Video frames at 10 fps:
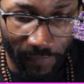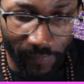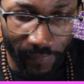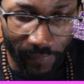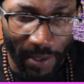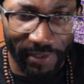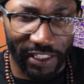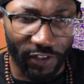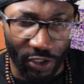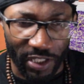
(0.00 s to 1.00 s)
I'm gonna leave
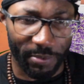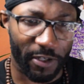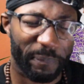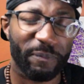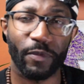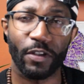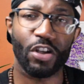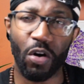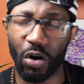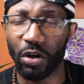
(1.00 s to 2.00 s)
those up there.
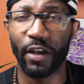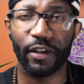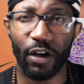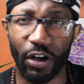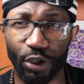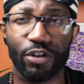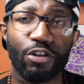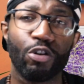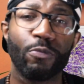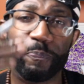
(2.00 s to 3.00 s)
So on
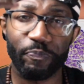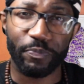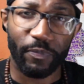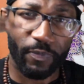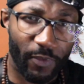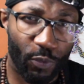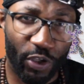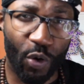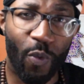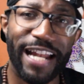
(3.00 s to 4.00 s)
YouTube, when you're
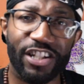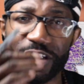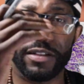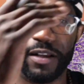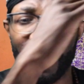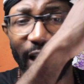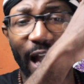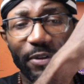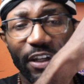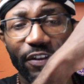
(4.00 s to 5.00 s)
watching, I'm
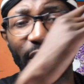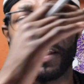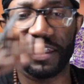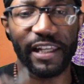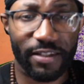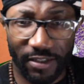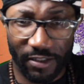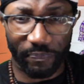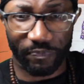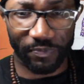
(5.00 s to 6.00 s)
giving a list.
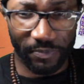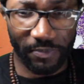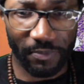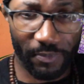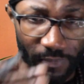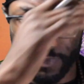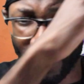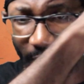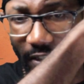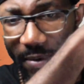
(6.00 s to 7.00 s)

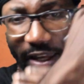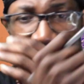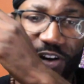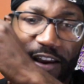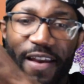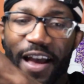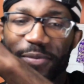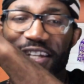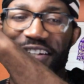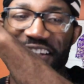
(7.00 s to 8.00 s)
Get my hands right. I'm
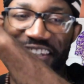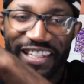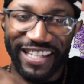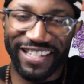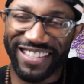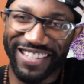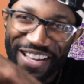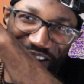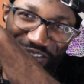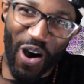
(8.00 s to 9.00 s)
getting the list
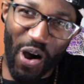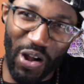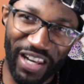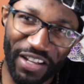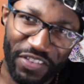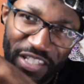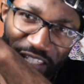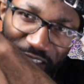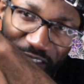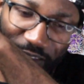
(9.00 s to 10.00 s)
of all of the
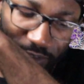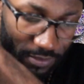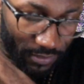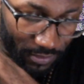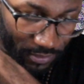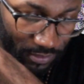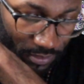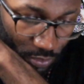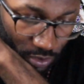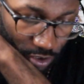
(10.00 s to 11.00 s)

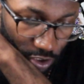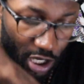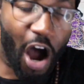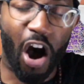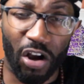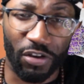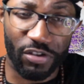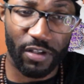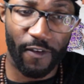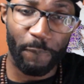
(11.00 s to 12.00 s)

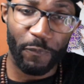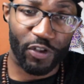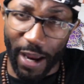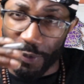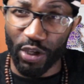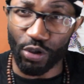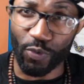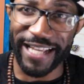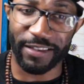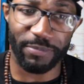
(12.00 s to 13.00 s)
laws so that way you can
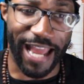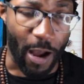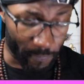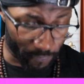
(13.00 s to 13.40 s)
write them down.